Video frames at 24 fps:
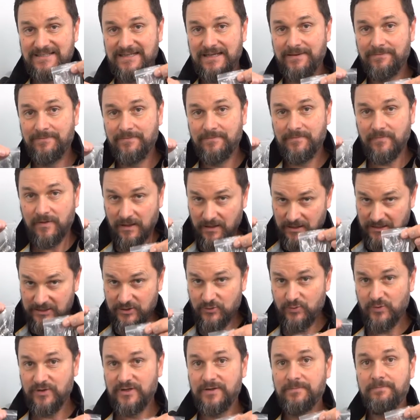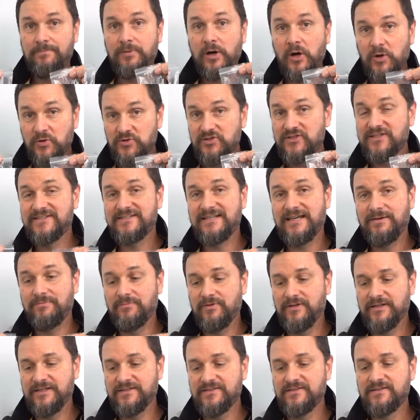and liquid post
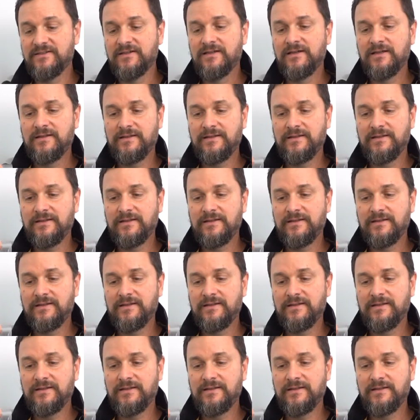assemblies